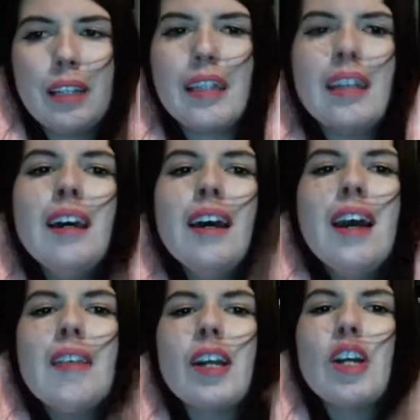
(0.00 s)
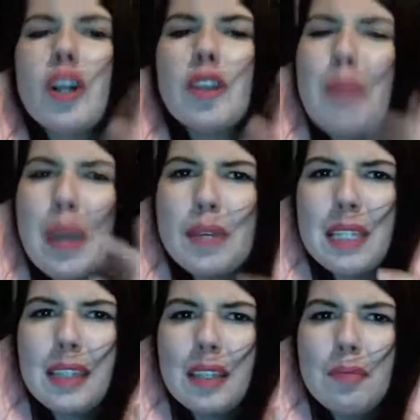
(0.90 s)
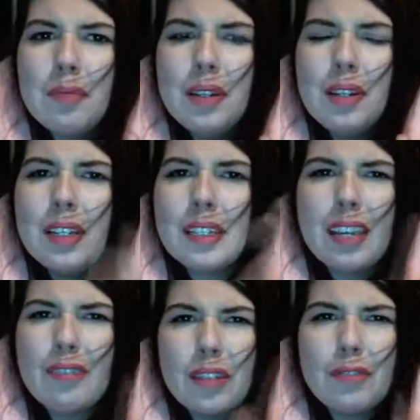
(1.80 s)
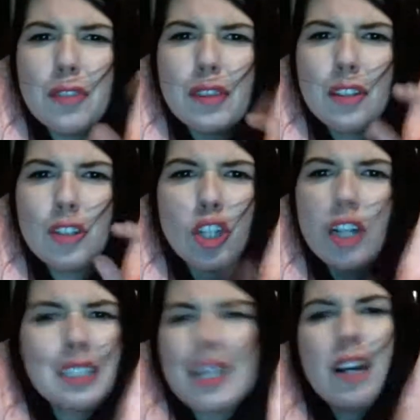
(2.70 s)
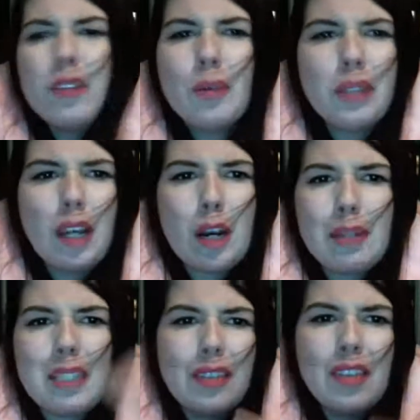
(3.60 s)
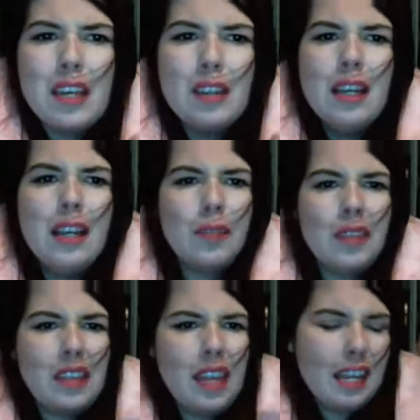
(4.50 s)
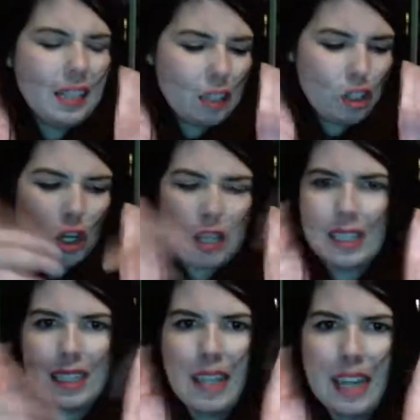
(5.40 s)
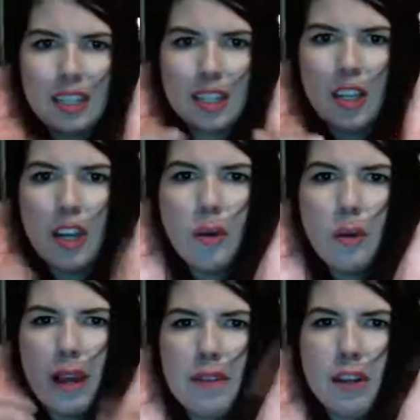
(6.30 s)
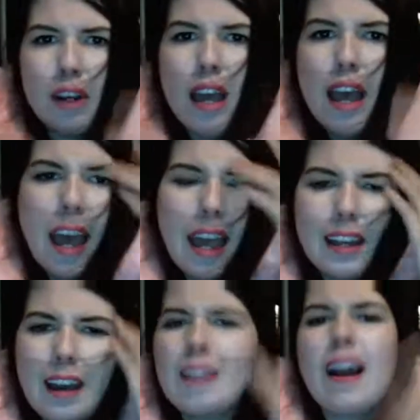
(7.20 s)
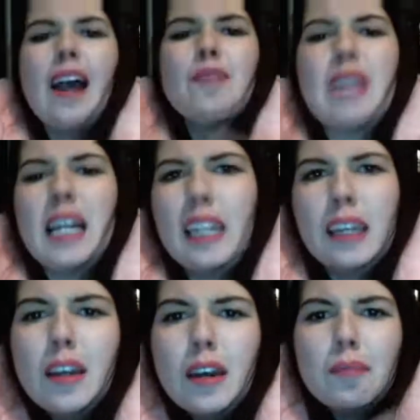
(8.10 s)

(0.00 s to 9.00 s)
they cook the babies in them to get rid of the jaundice. I don't know what they are, but it's a thing with the anti-jaundice lights or whatever. And I'm yelling